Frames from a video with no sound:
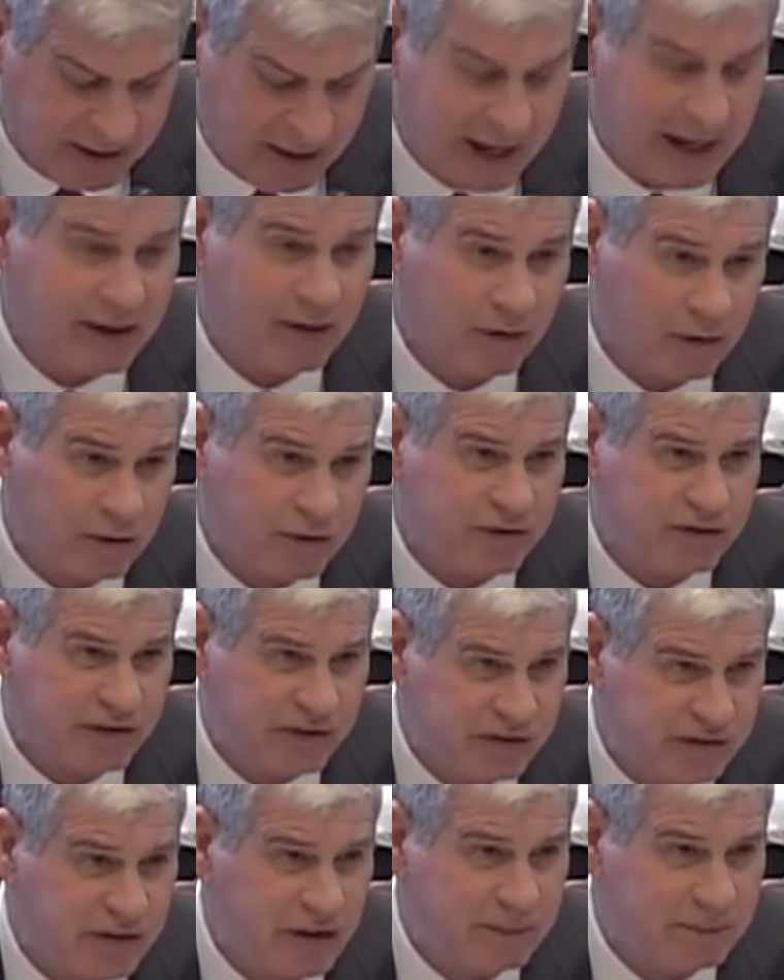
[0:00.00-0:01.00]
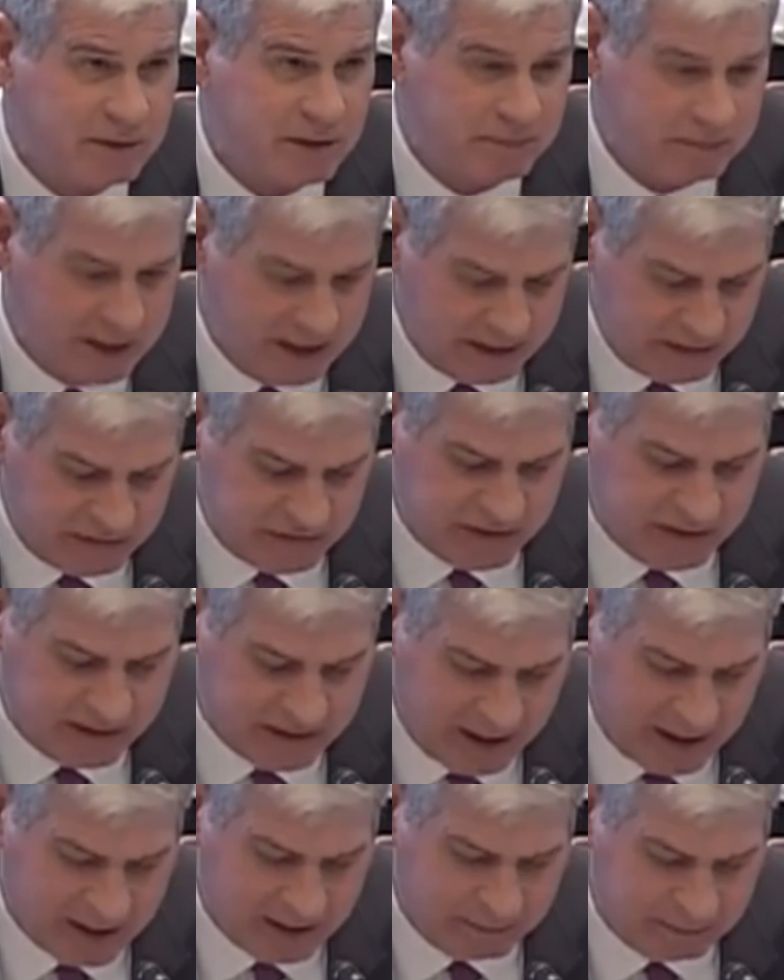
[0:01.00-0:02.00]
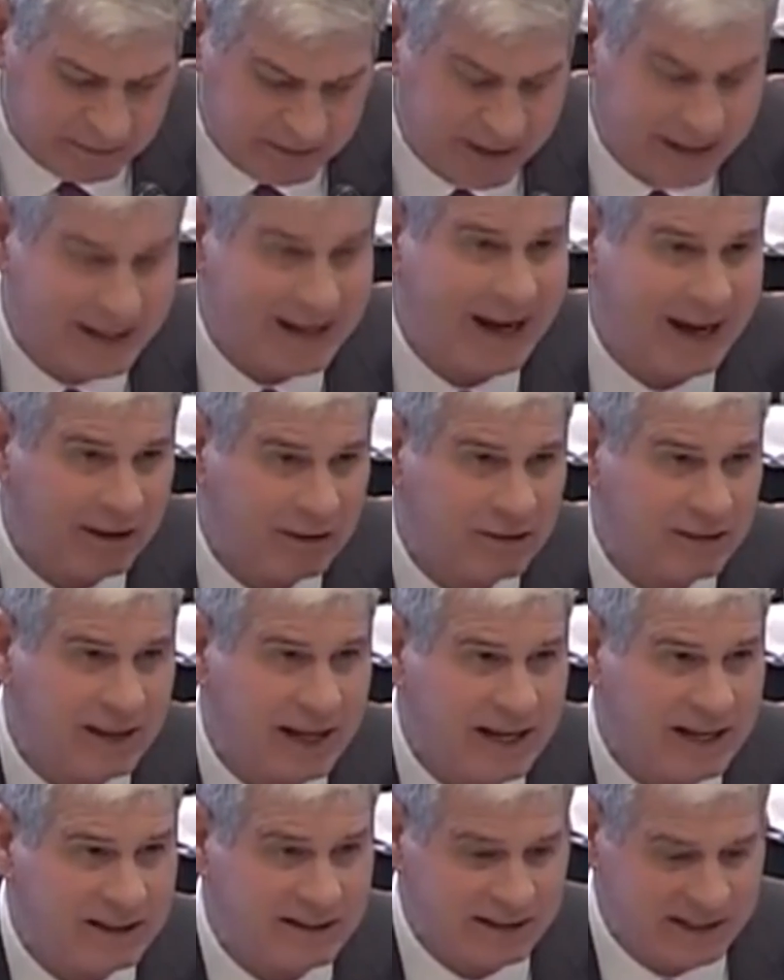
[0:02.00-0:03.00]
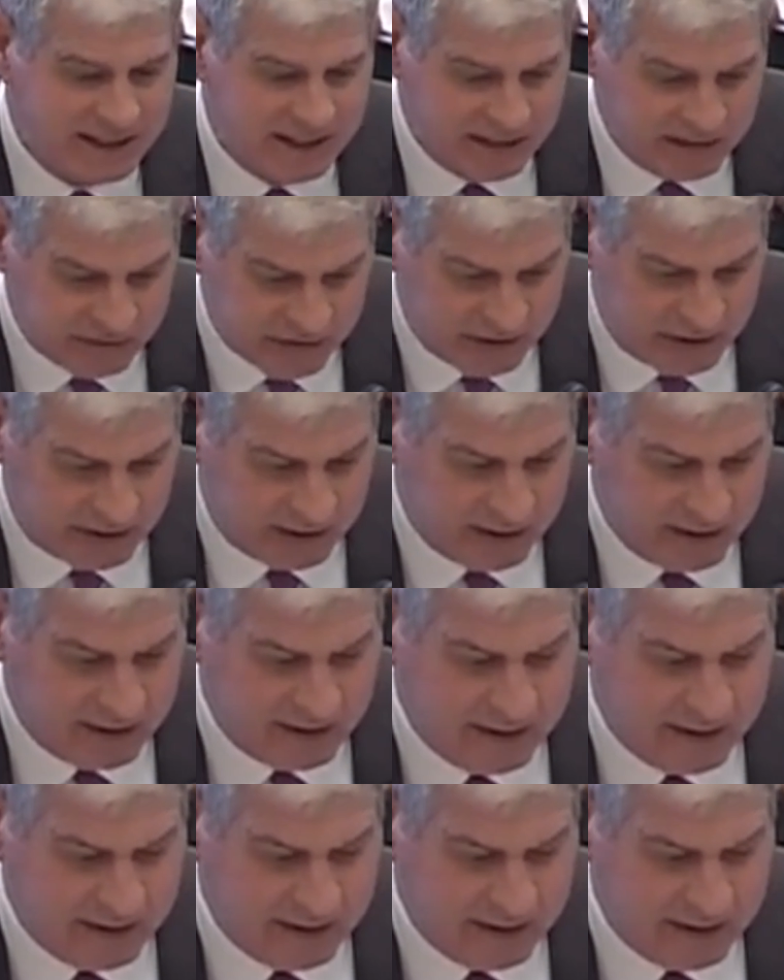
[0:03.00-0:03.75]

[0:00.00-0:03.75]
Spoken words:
I urge the subcommittees to contemplate how likely is it